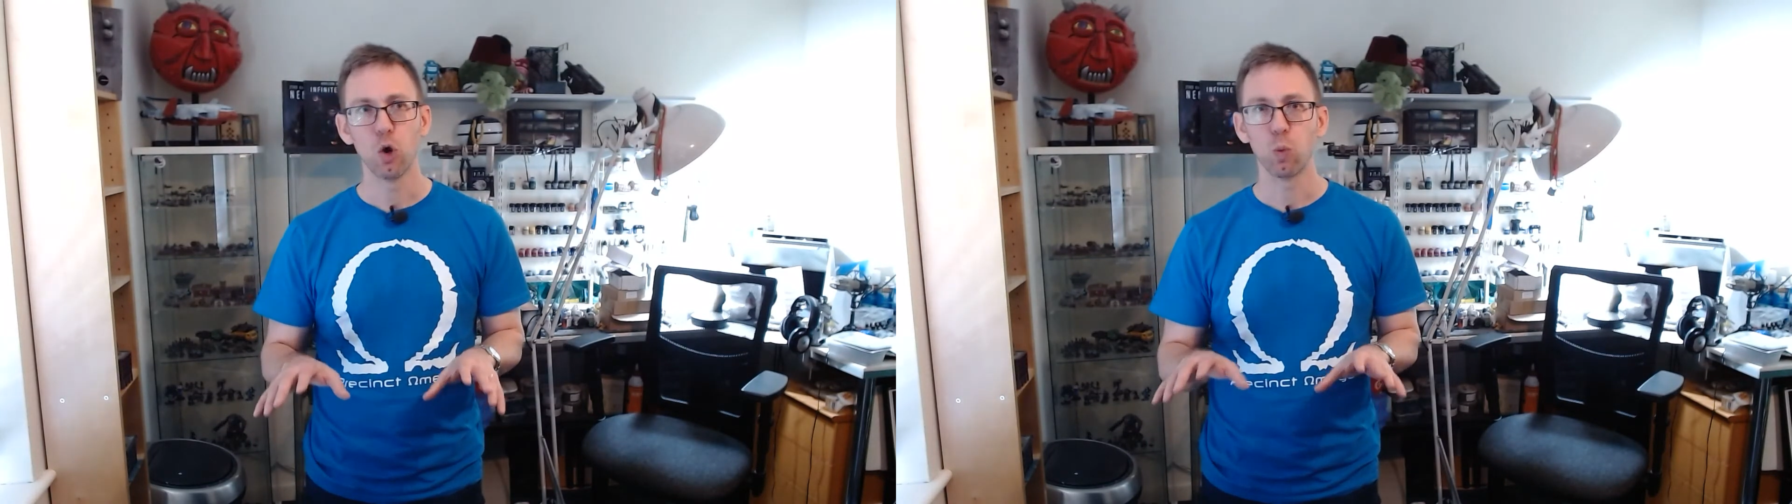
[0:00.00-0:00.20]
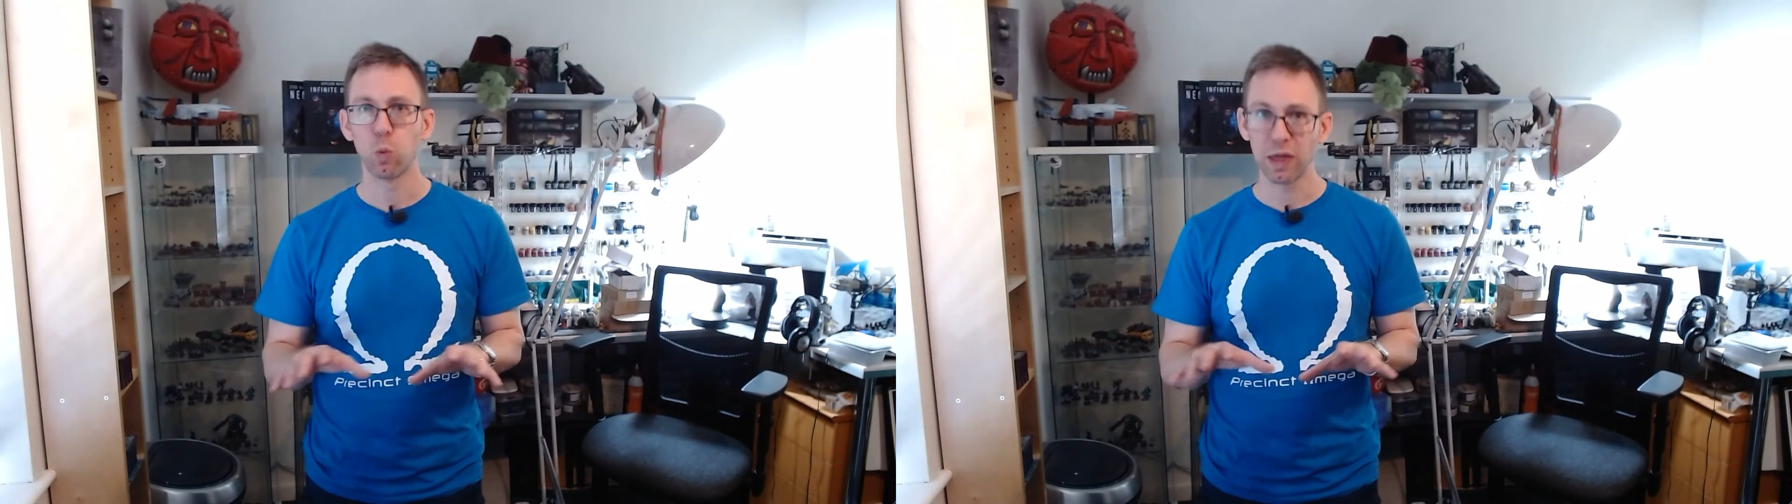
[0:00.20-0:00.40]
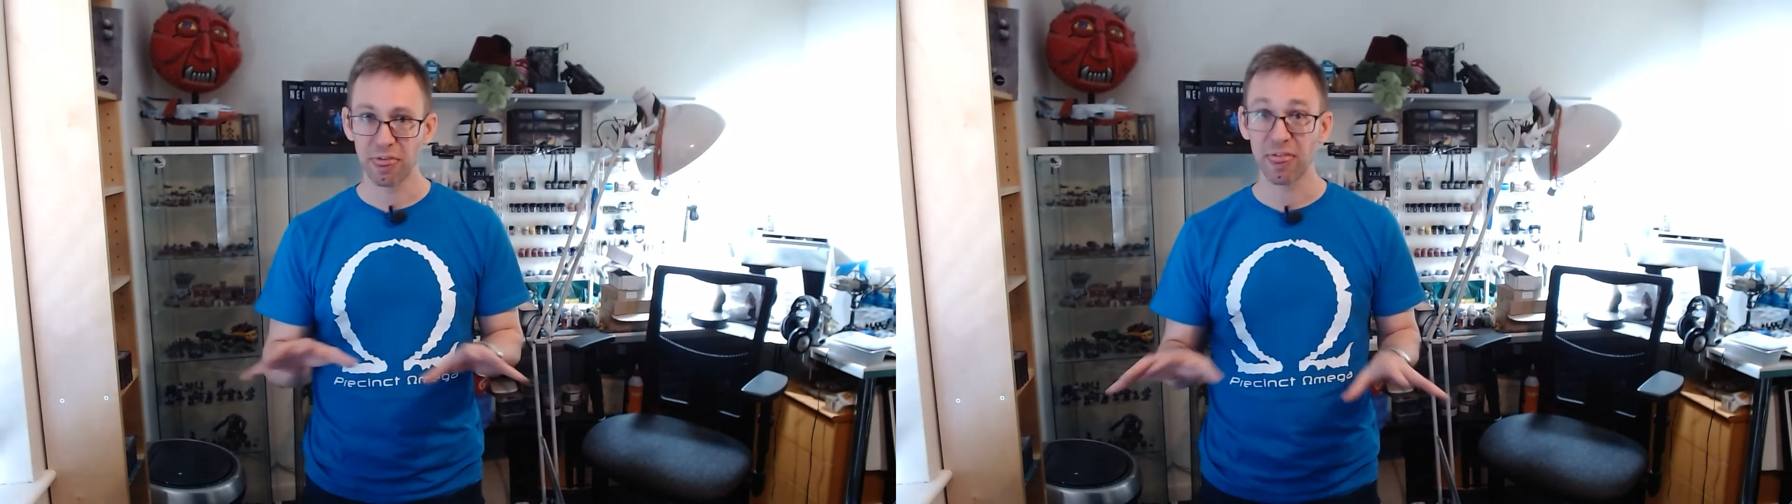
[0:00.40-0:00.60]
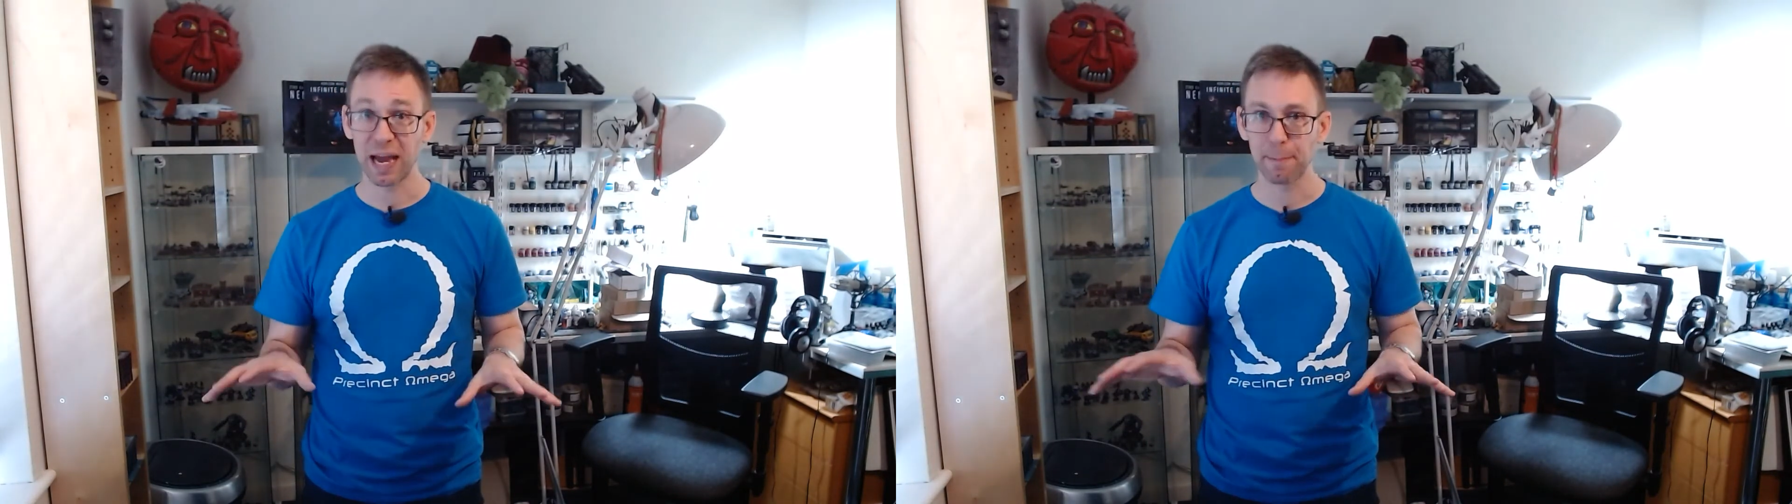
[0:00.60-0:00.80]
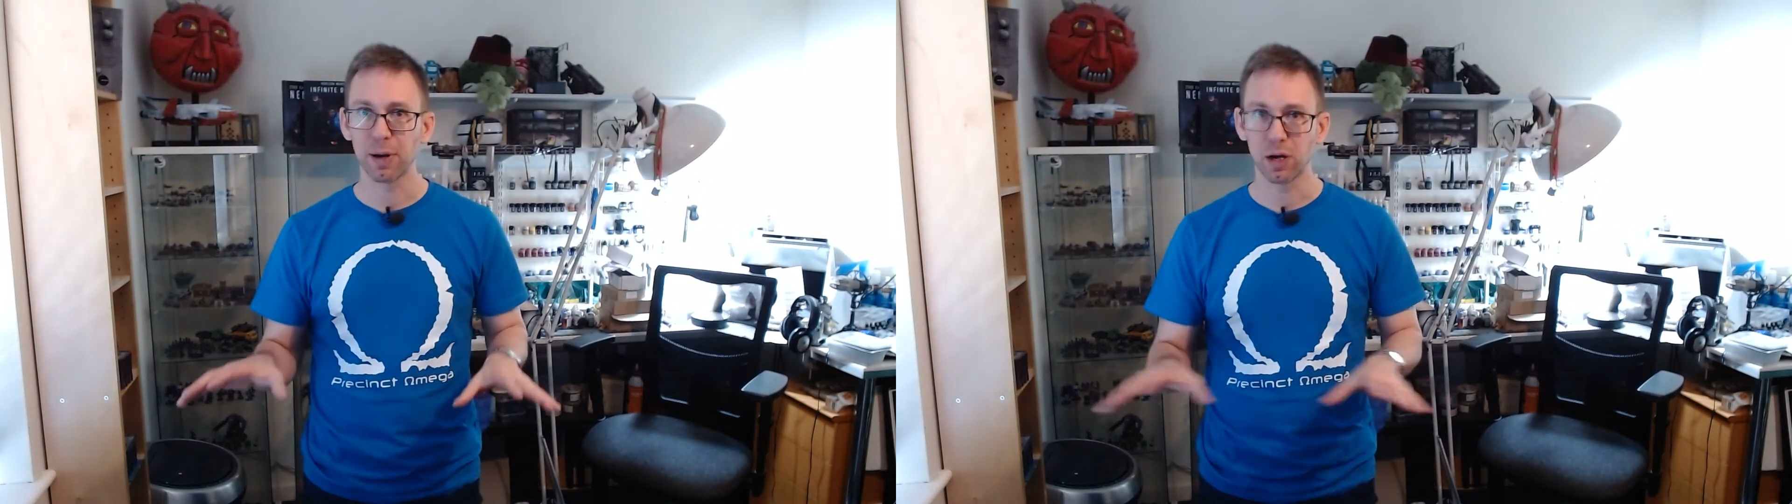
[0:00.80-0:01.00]
with
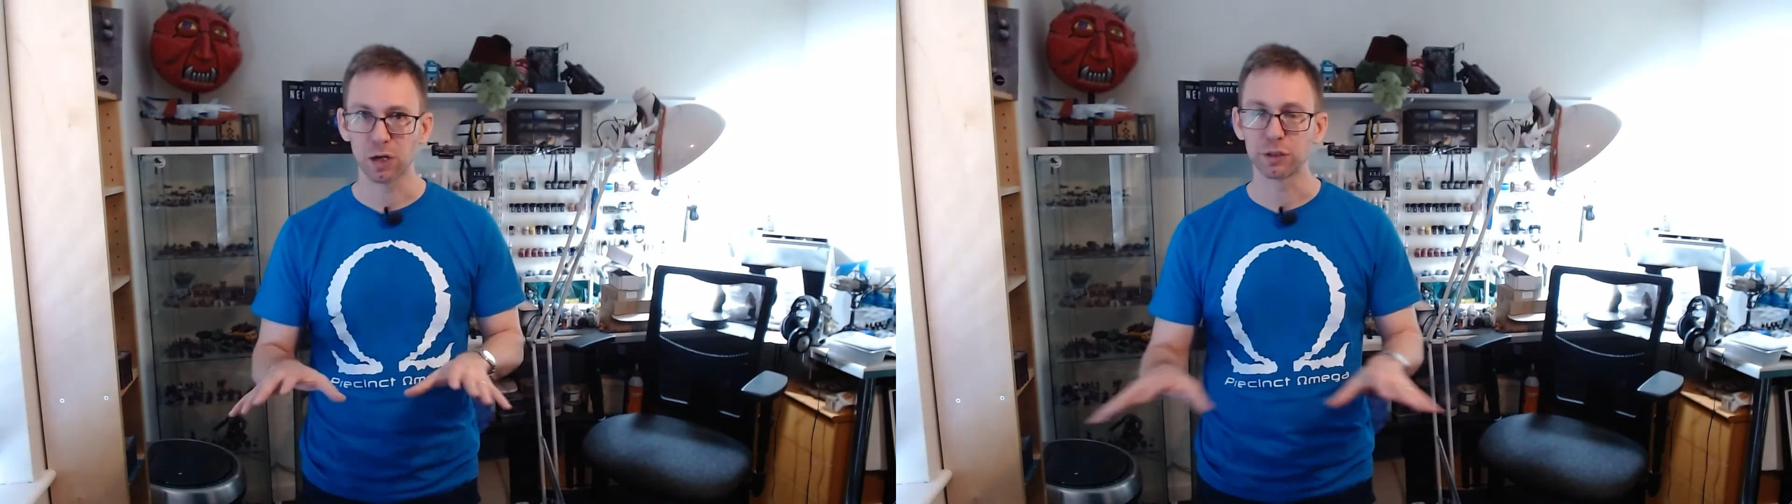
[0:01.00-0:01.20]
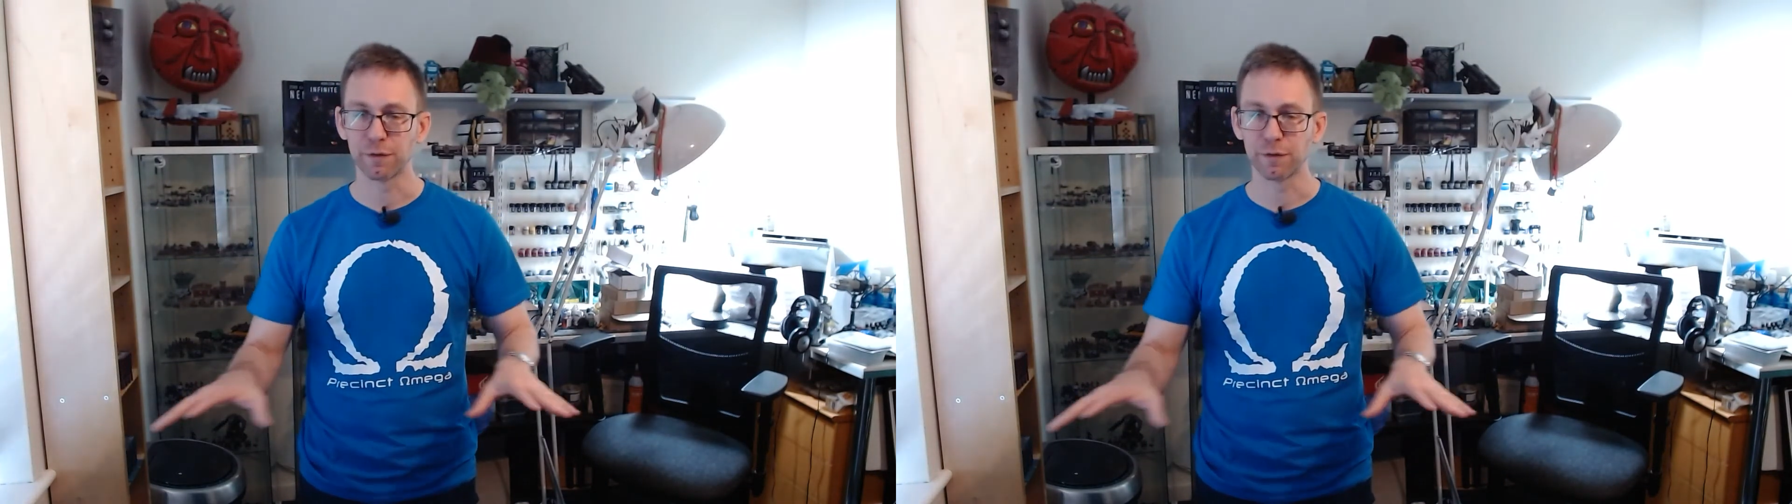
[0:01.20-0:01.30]
that part